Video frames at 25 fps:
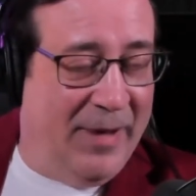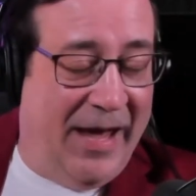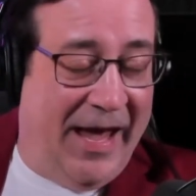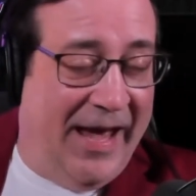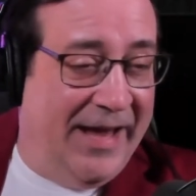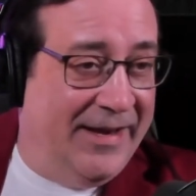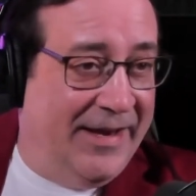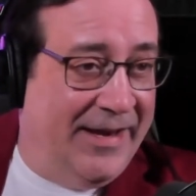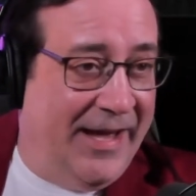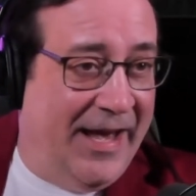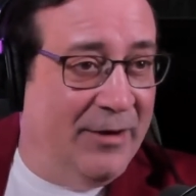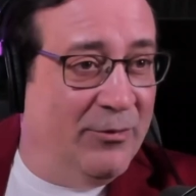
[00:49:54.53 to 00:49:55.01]

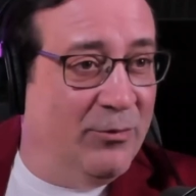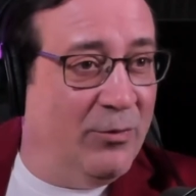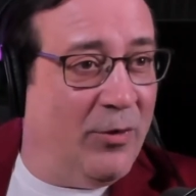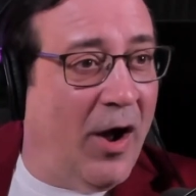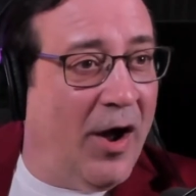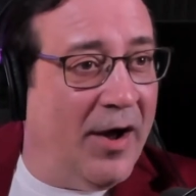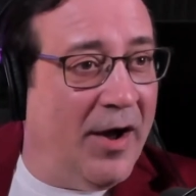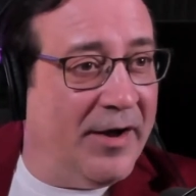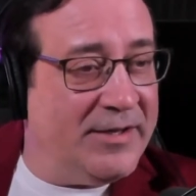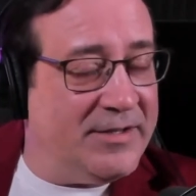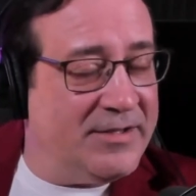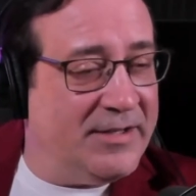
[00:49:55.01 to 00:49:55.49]
And and
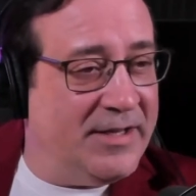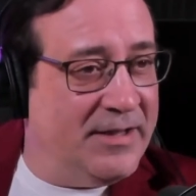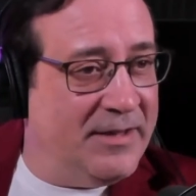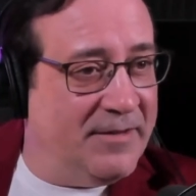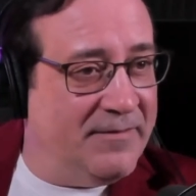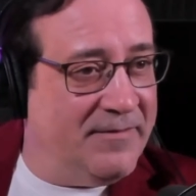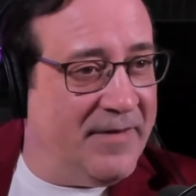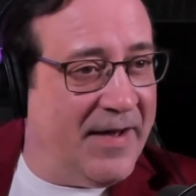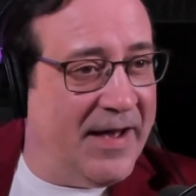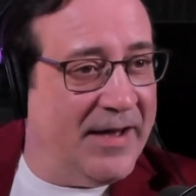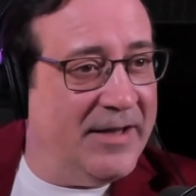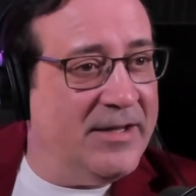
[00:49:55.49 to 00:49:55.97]
honestly,
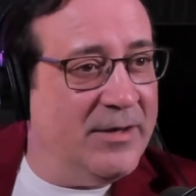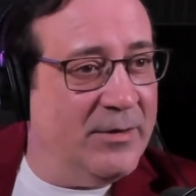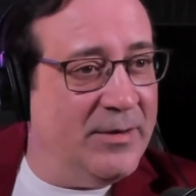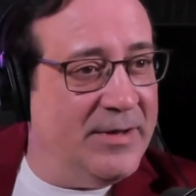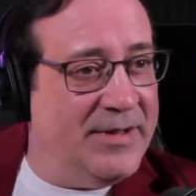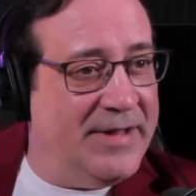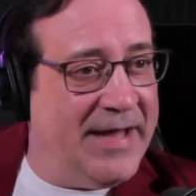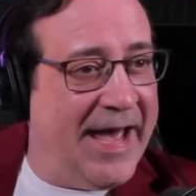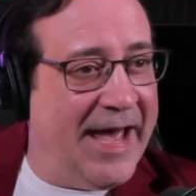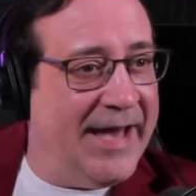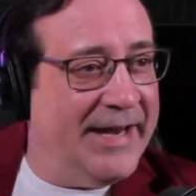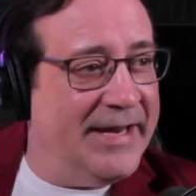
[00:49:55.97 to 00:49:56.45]
the value
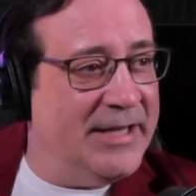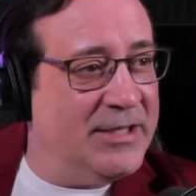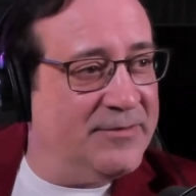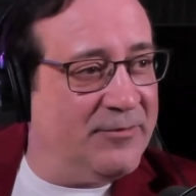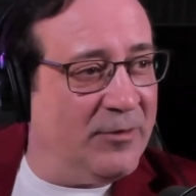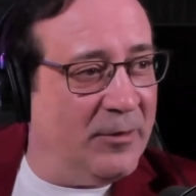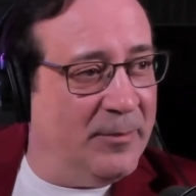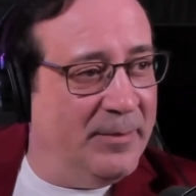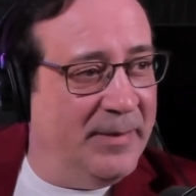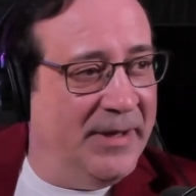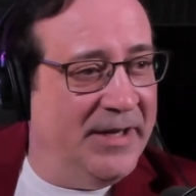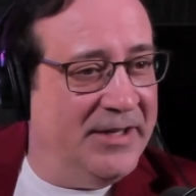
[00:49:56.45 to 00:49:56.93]
in that is
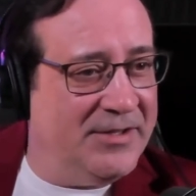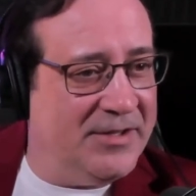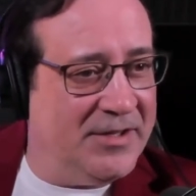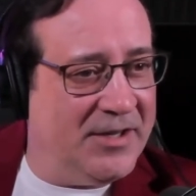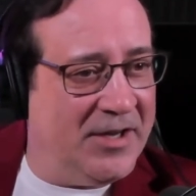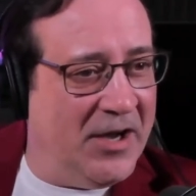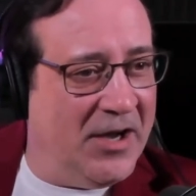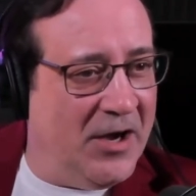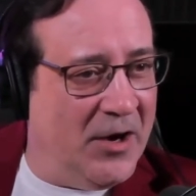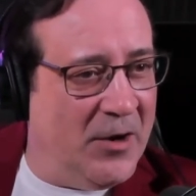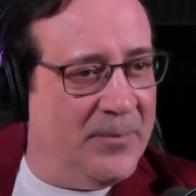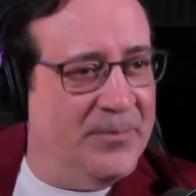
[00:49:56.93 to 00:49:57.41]
for me to
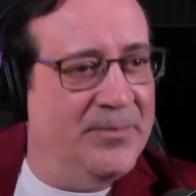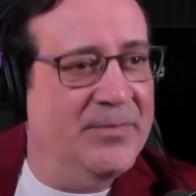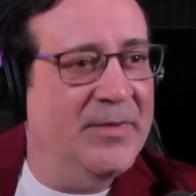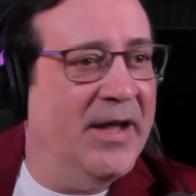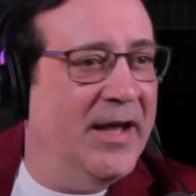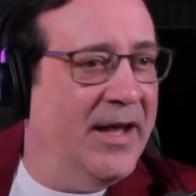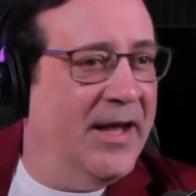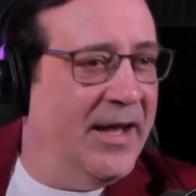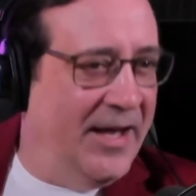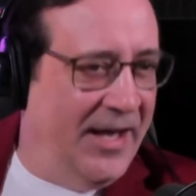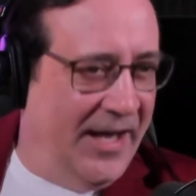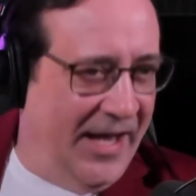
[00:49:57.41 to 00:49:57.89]
go,
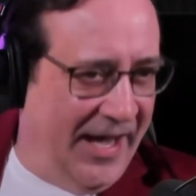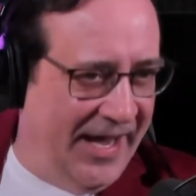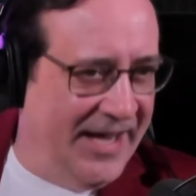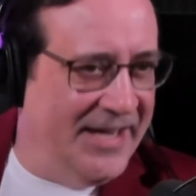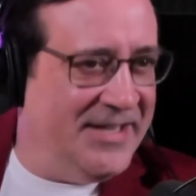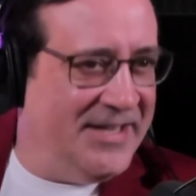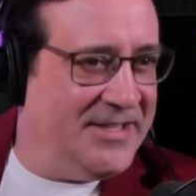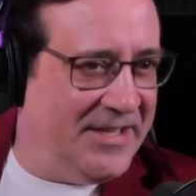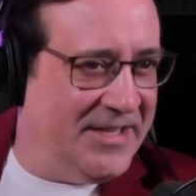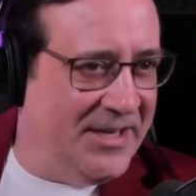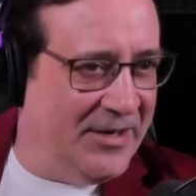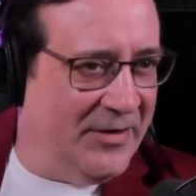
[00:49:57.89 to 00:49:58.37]

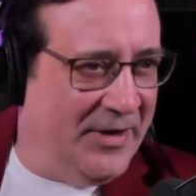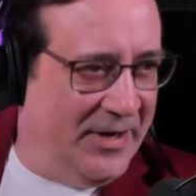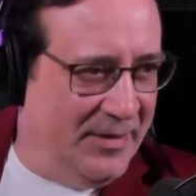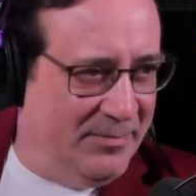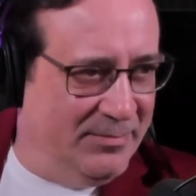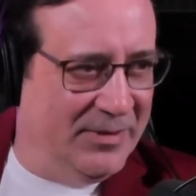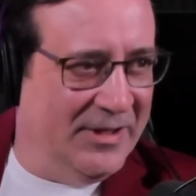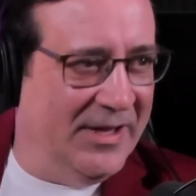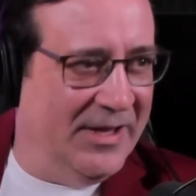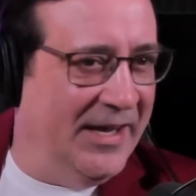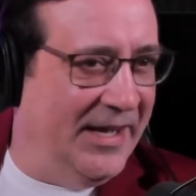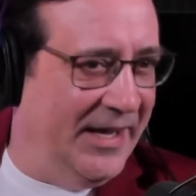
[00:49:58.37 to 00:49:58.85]
"Hey Siri,
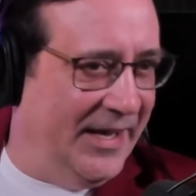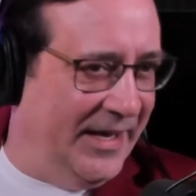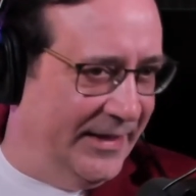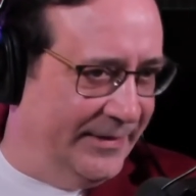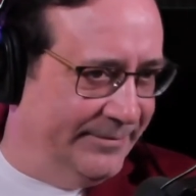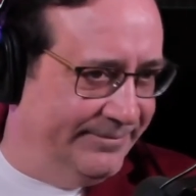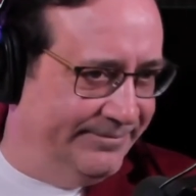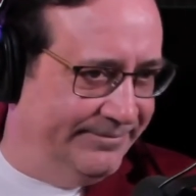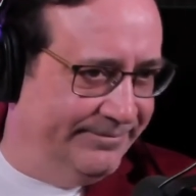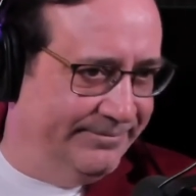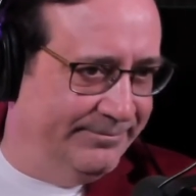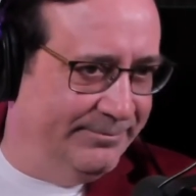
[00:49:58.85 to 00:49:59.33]

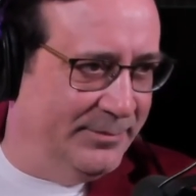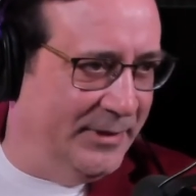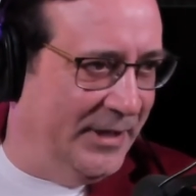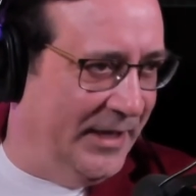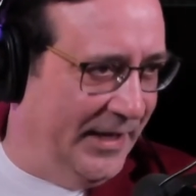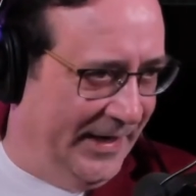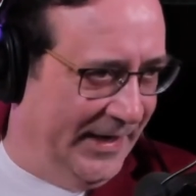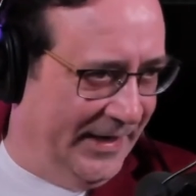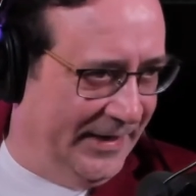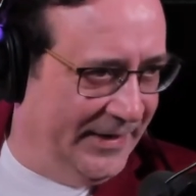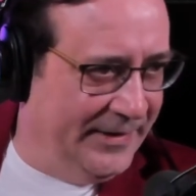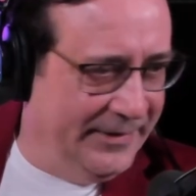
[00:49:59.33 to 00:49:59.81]
play
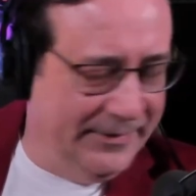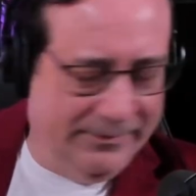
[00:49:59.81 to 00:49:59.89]
blank."